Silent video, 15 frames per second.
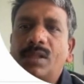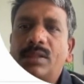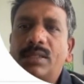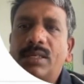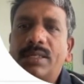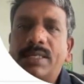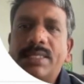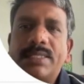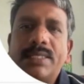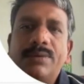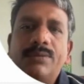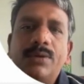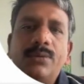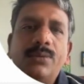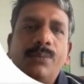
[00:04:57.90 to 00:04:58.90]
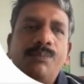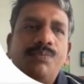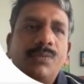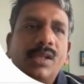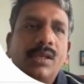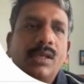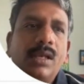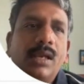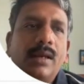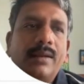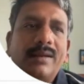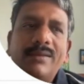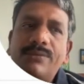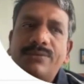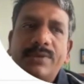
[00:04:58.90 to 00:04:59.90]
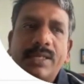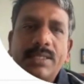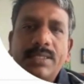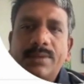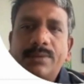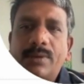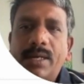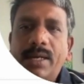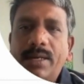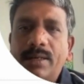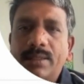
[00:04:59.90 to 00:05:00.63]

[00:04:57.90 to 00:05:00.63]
the TCO, rough TCO, right?